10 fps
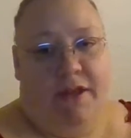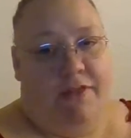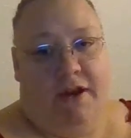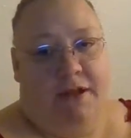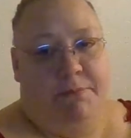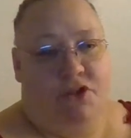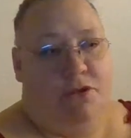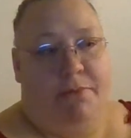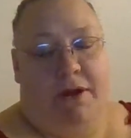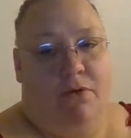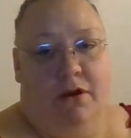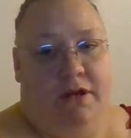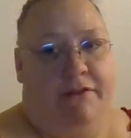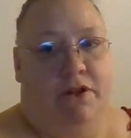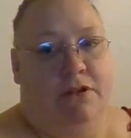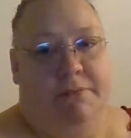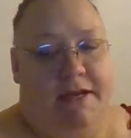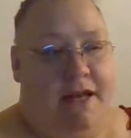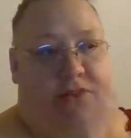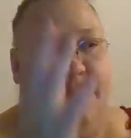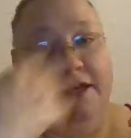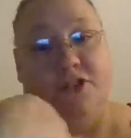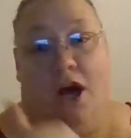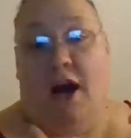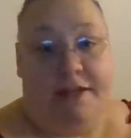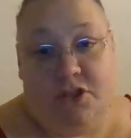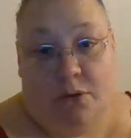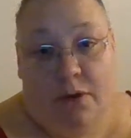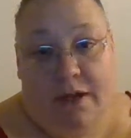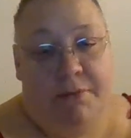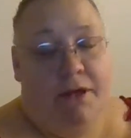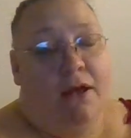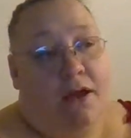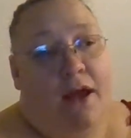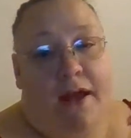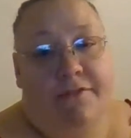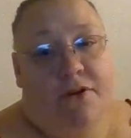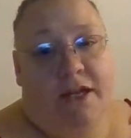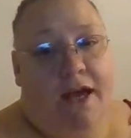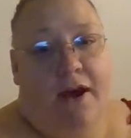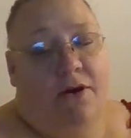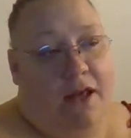And then I push the button wrong and I fall to my death and I scream and freak out.